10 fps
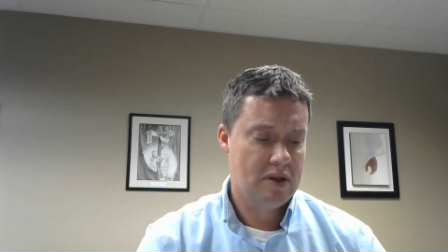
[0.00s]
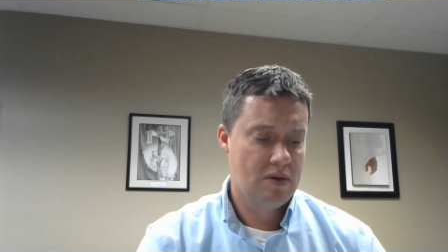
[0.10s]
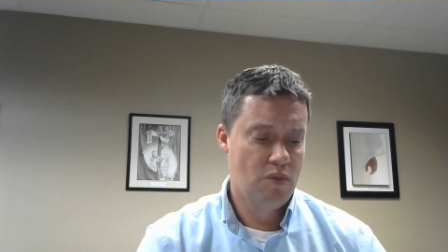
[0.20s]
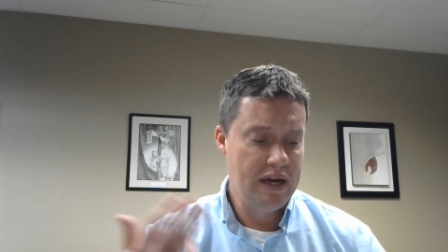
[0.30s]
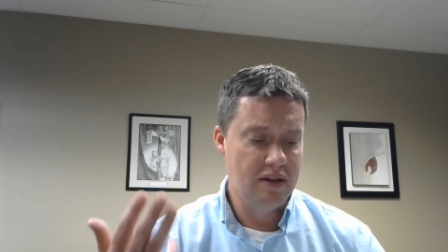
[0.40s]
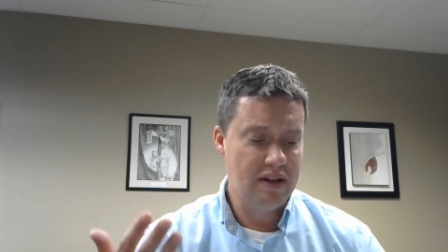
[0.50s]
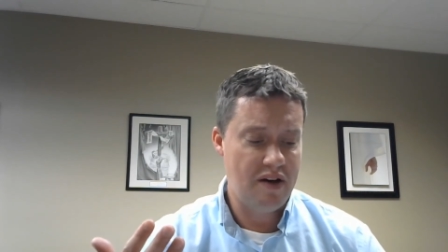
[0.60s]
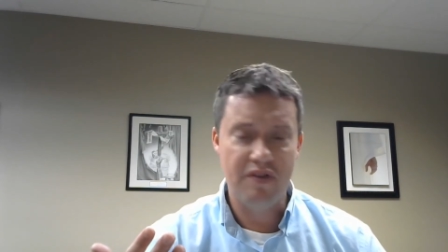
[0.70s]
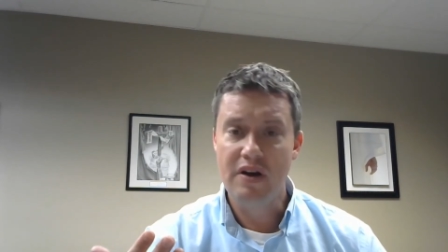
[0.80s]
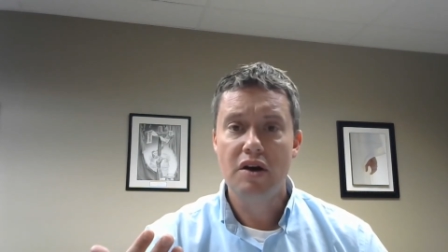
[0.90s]
Real
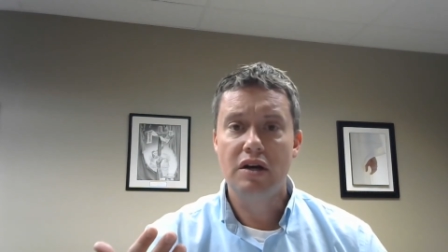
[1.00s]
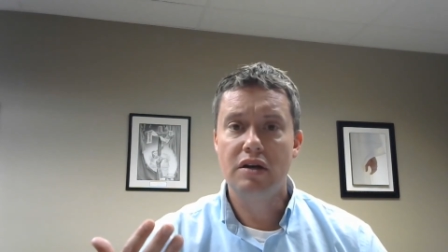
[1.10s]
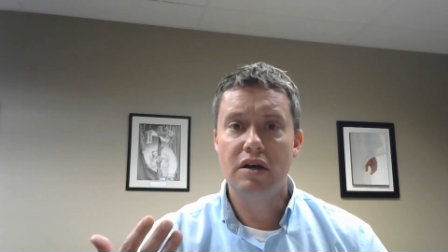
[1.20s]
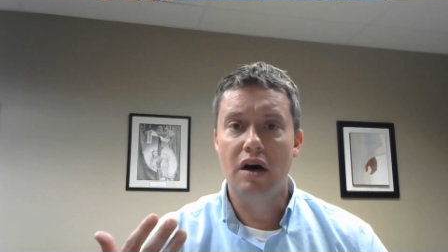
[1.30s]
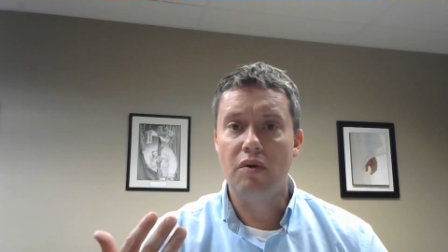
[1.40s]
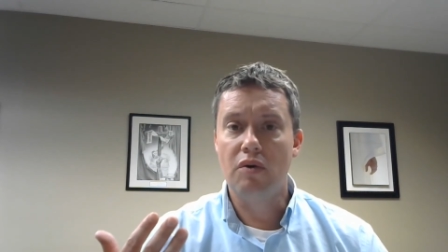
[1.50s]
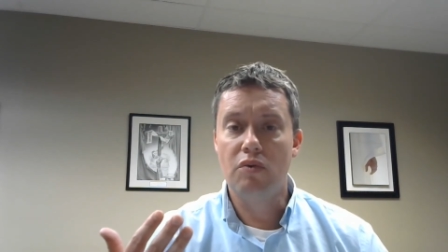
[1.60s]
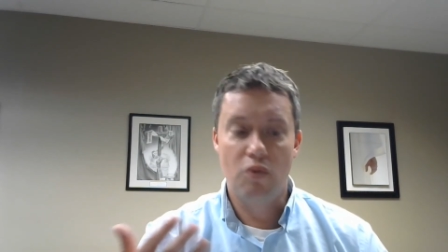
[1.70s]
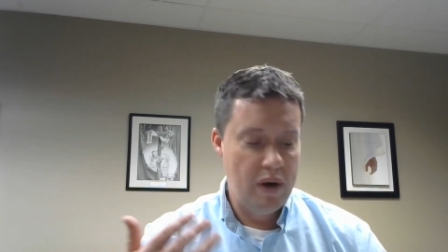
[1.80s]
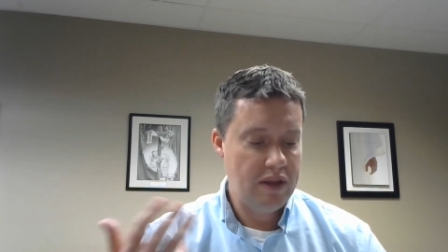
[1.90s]
love
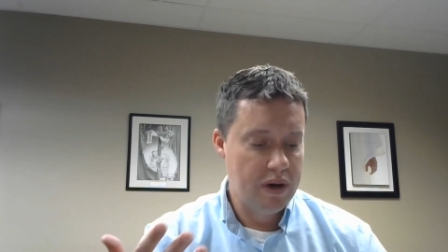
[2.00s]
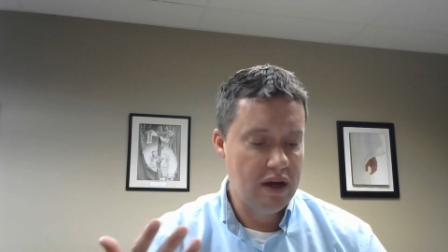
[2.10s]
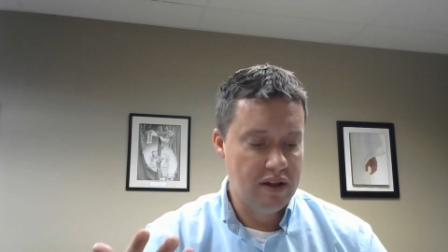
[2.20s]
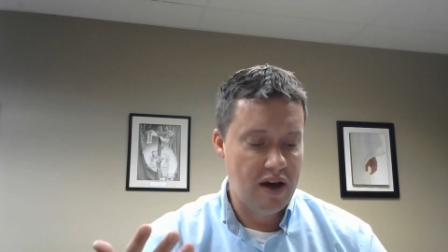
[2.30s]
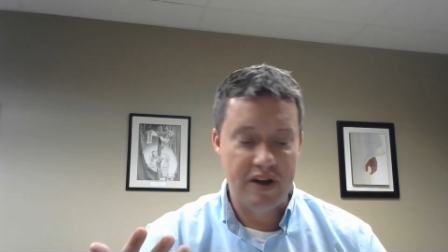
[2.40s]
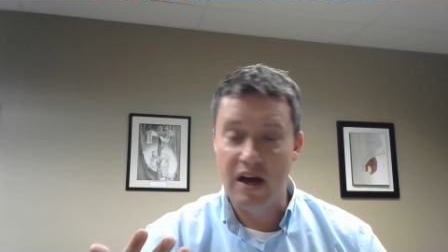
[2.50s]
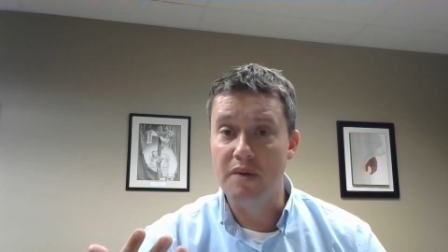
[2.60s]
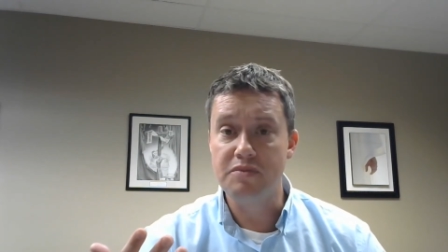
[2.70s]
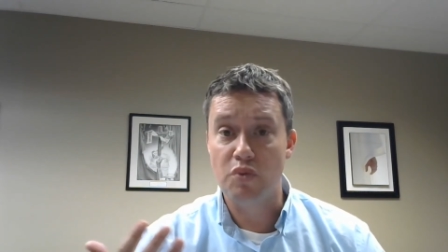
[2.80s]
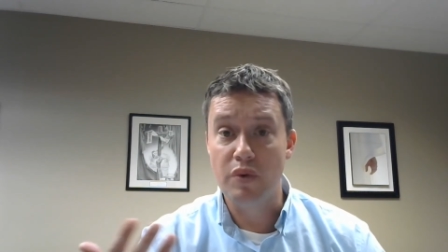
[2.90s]
with real love
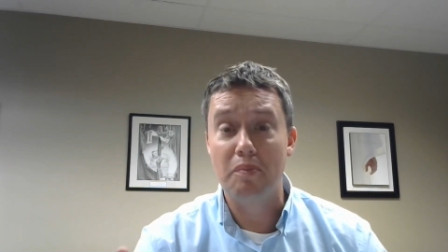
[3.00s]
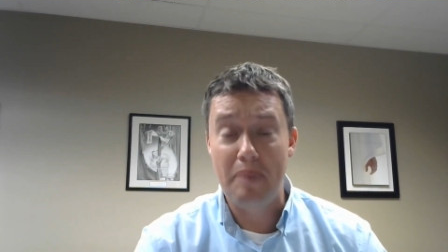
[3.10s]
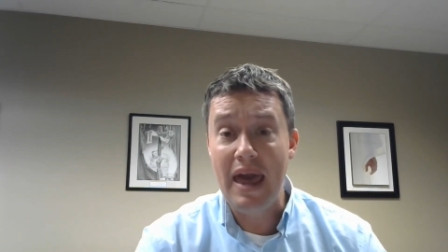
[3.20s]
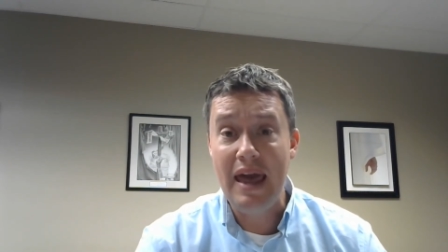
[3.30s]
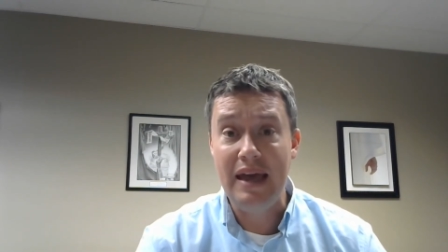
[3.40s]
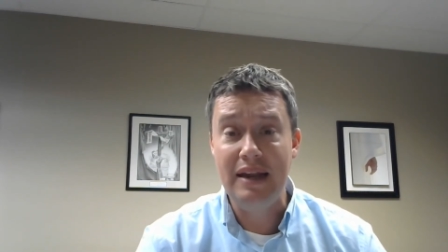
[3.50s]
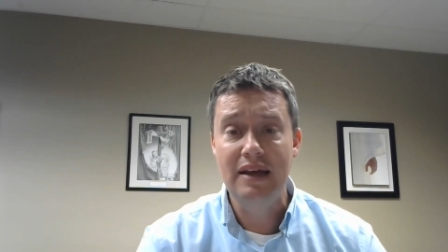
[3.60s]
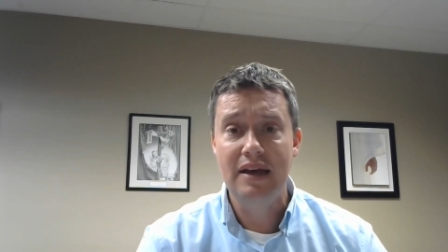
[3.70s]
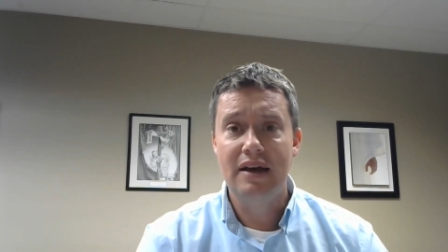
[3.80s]
comes real pain.